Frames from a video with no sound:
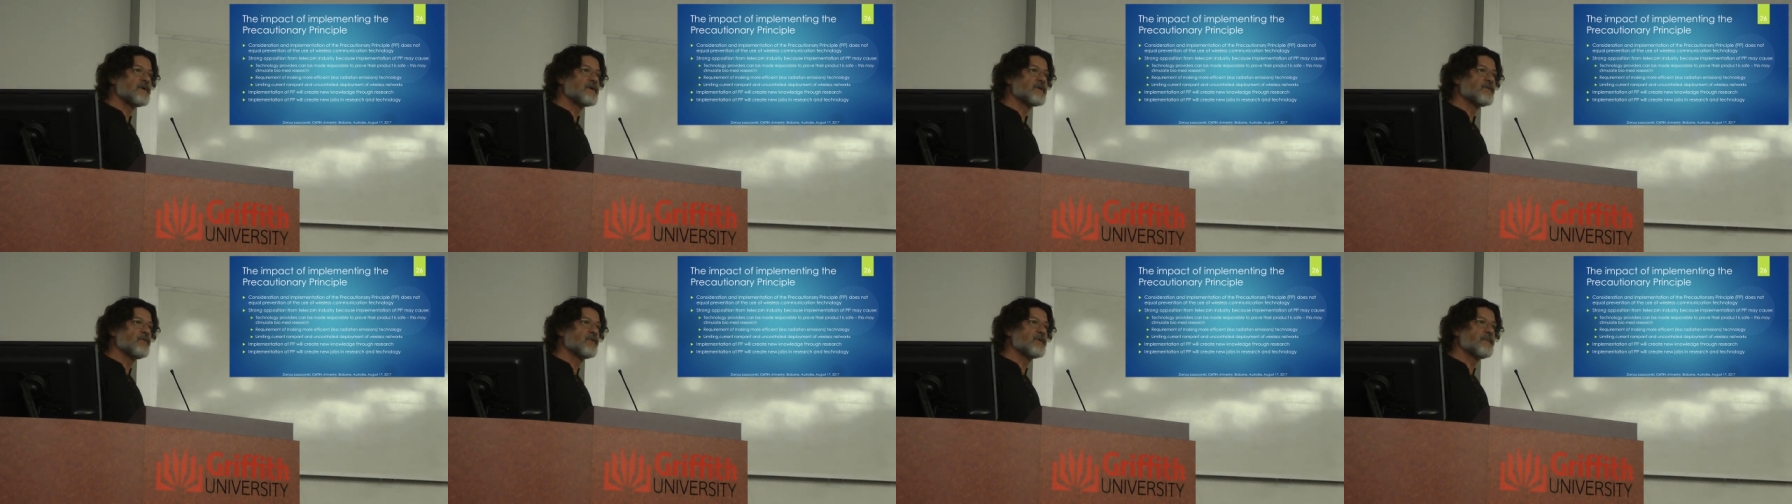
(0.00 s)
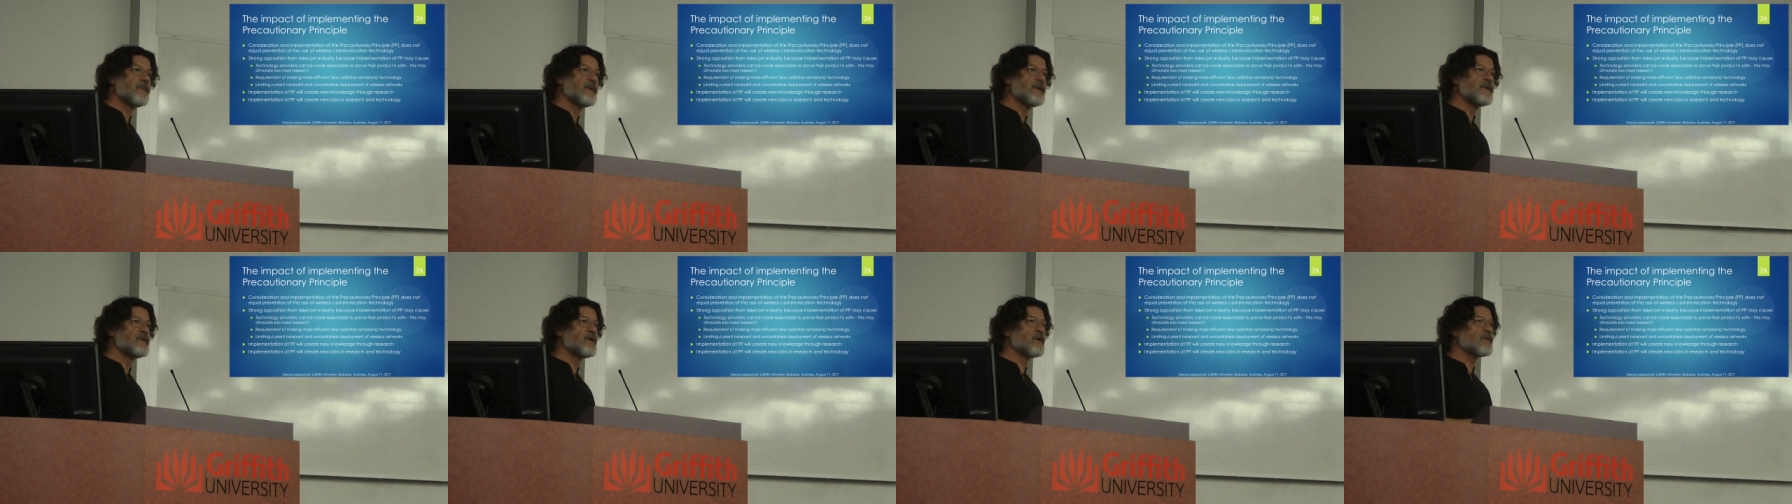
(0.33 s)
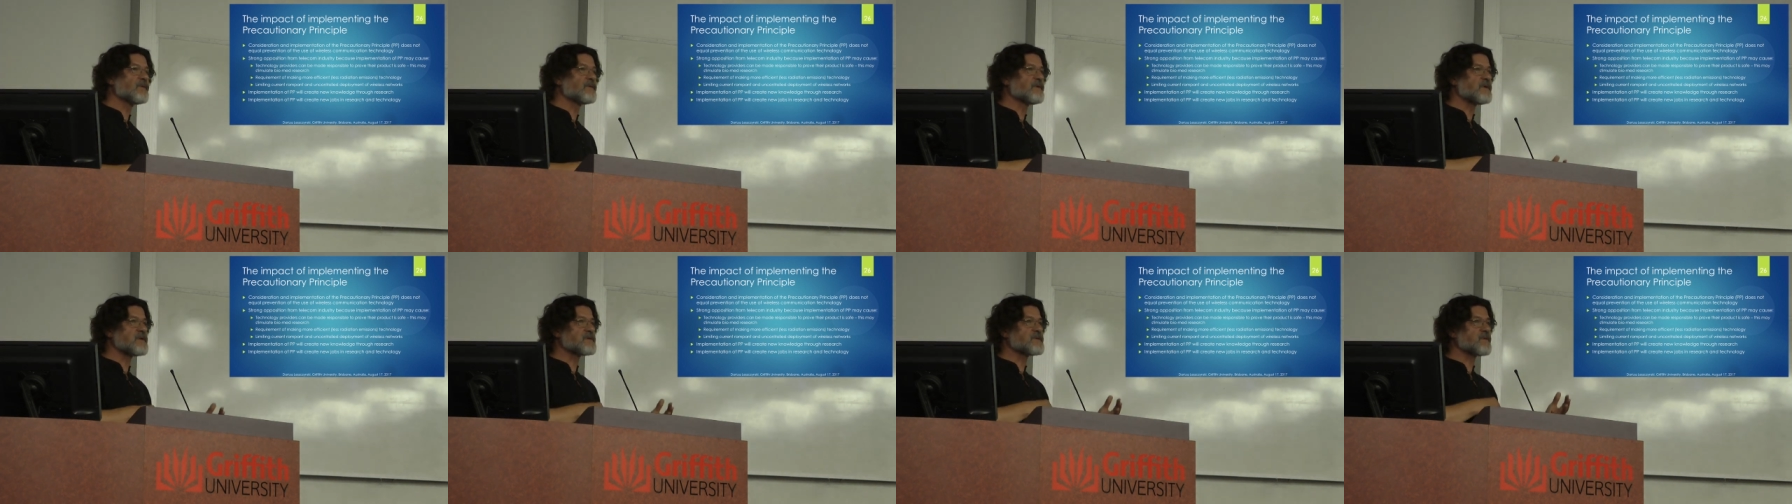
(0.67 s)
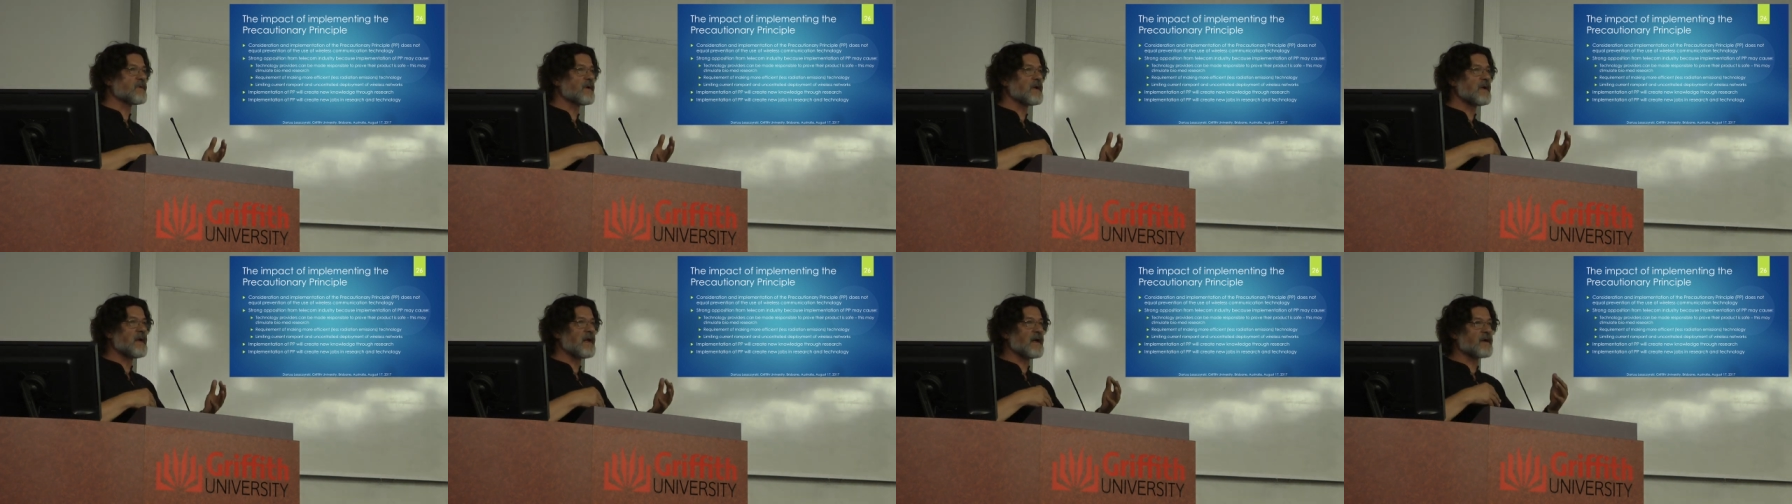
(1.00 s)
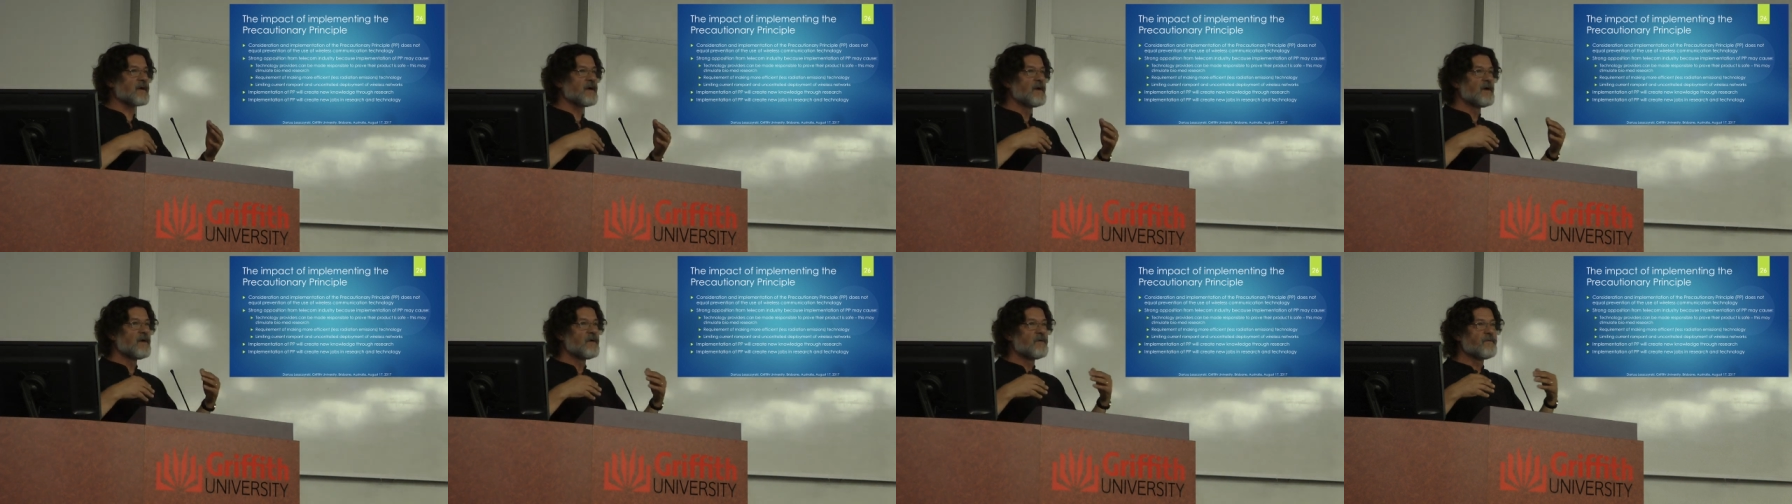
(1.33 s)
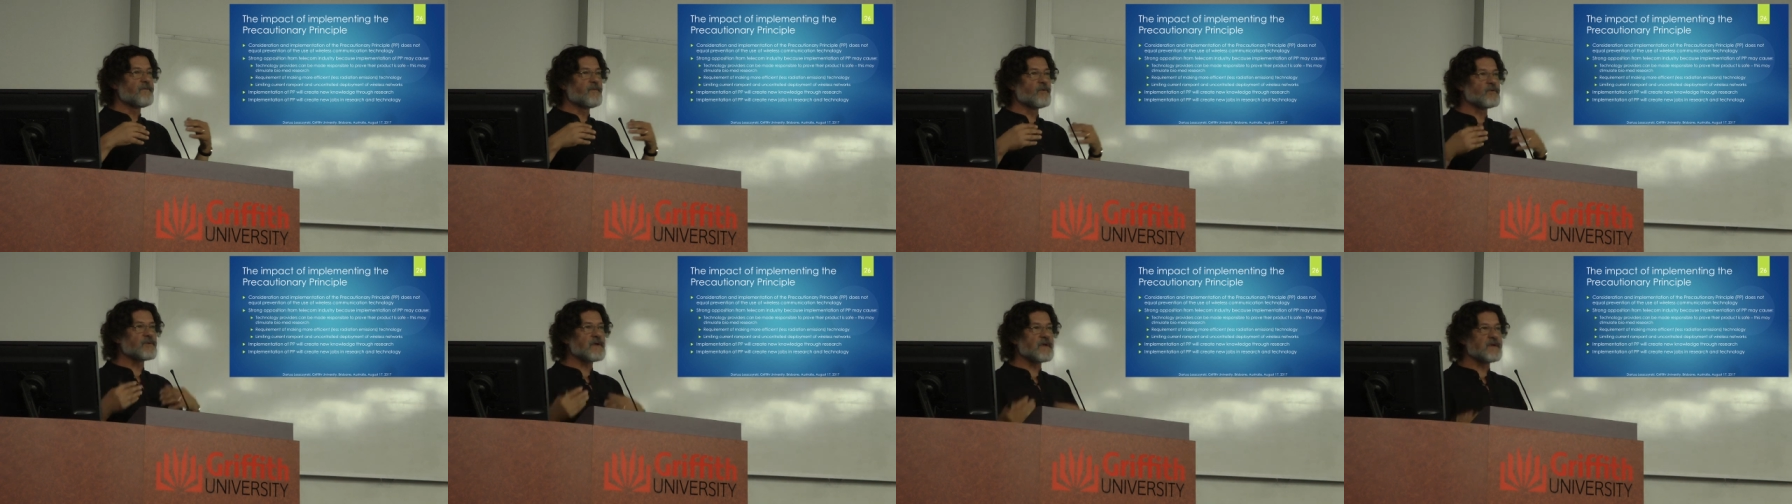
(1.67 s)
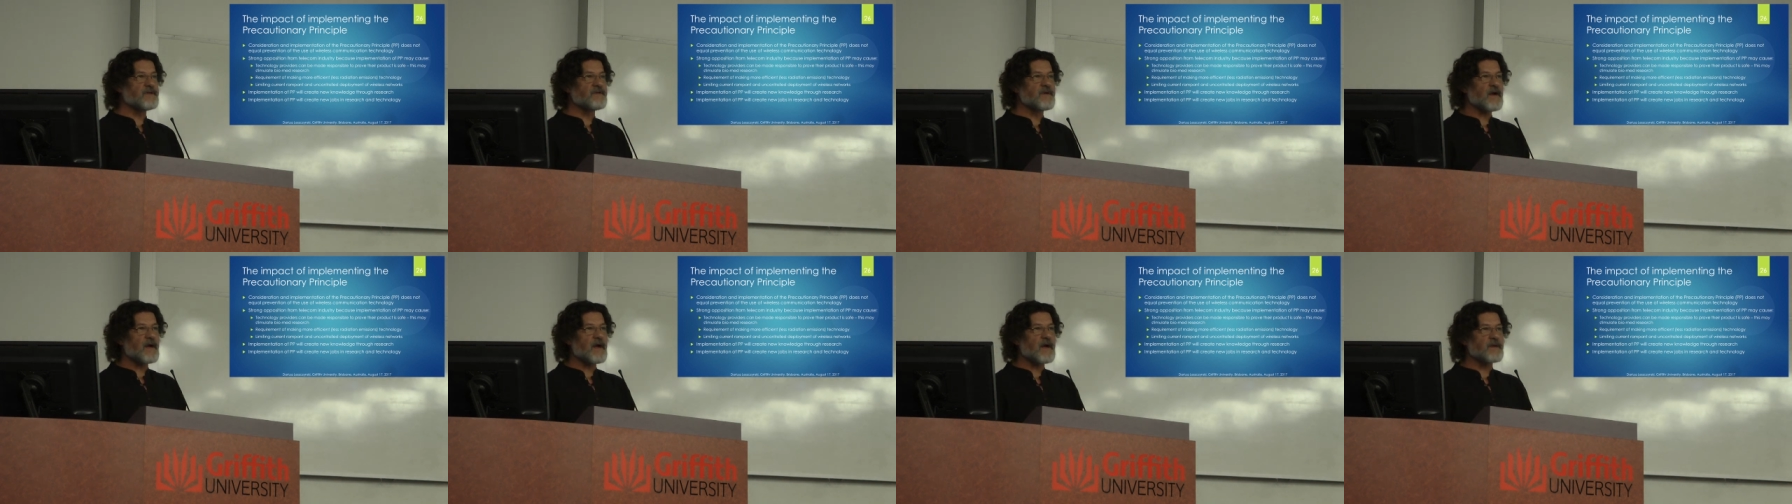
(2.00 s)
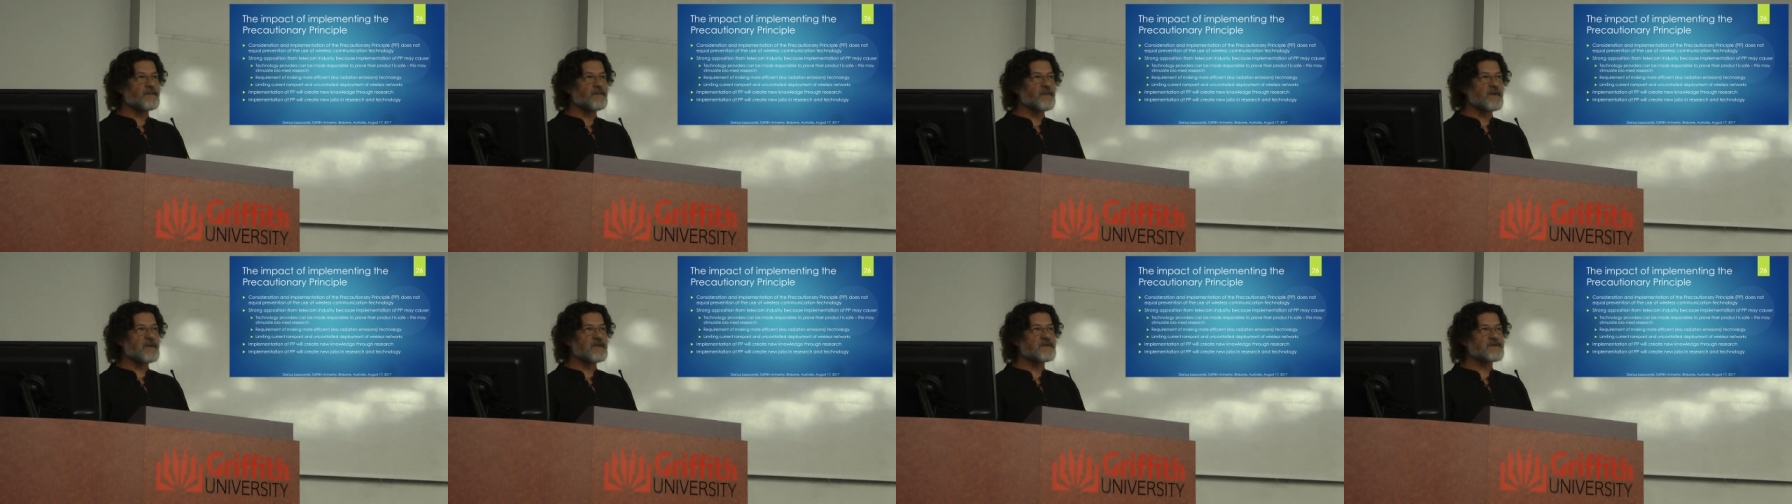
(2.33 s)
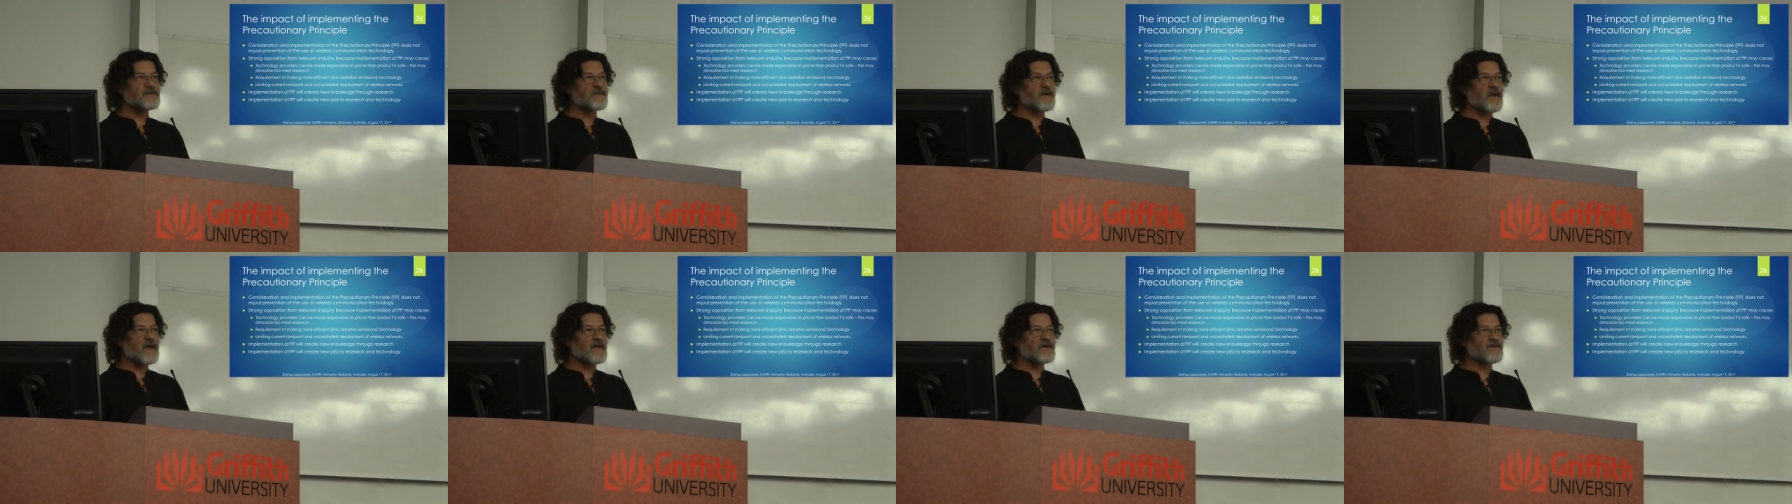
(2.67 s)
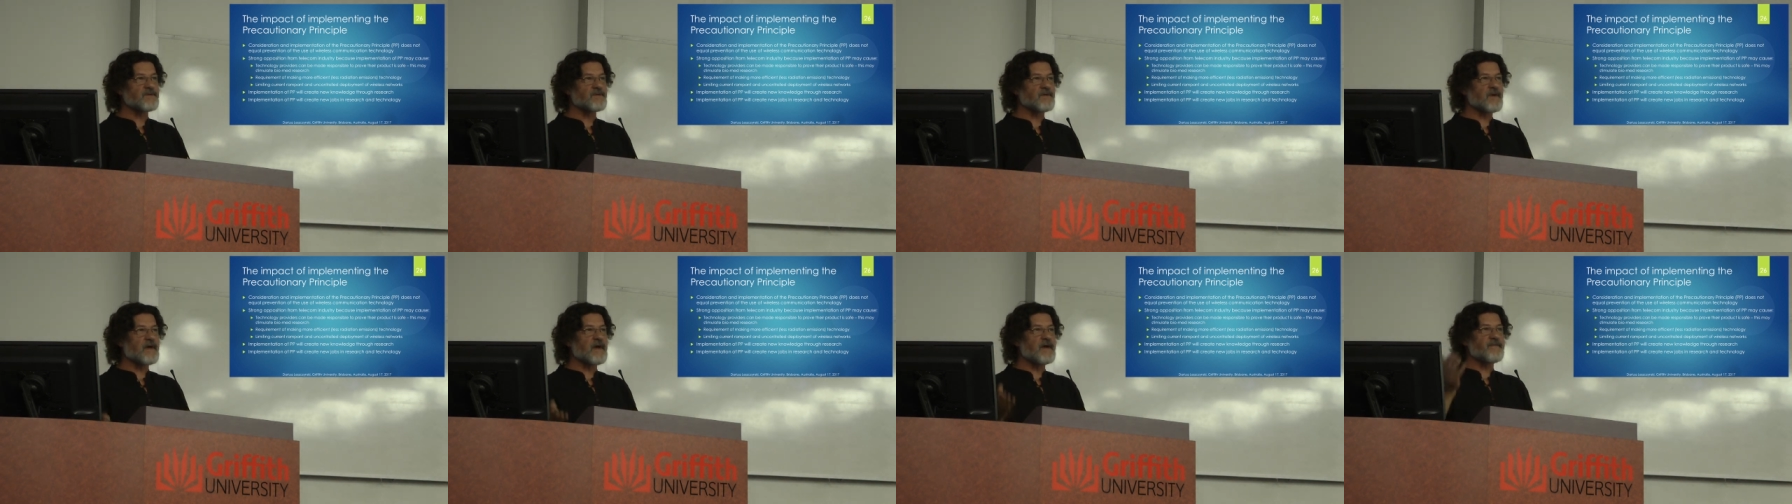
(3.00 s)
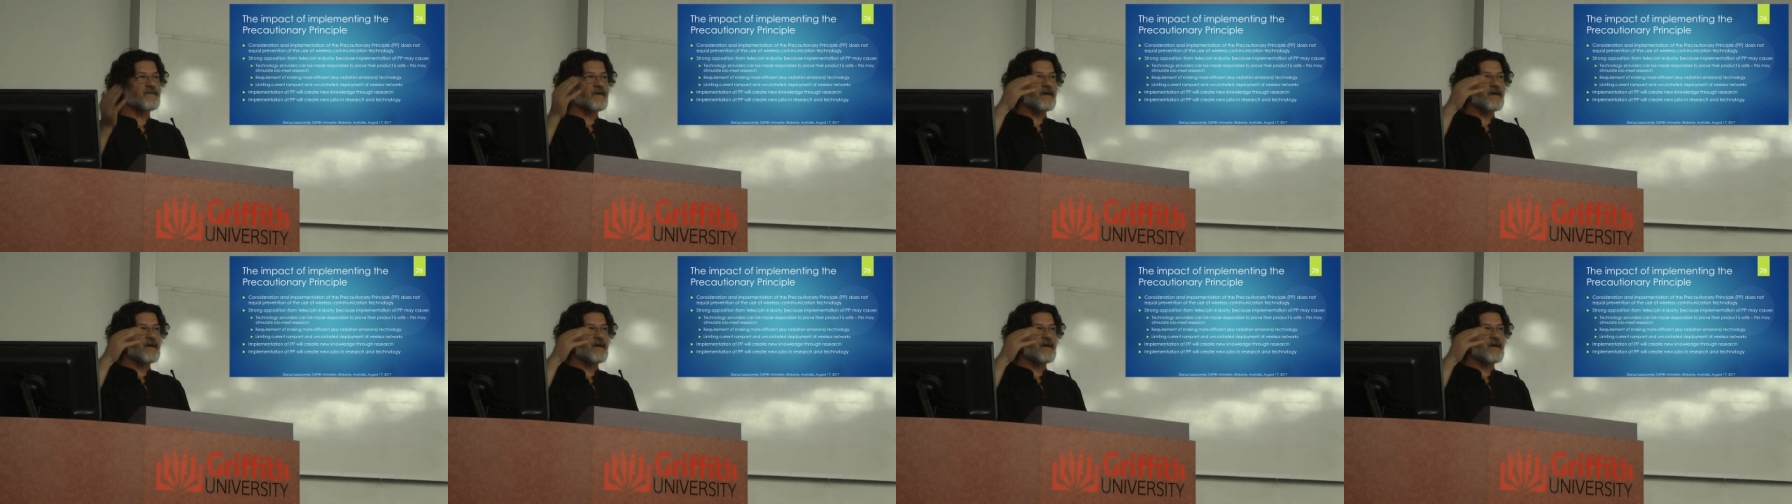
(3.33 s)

So it would be not this way like Food and Drug Administration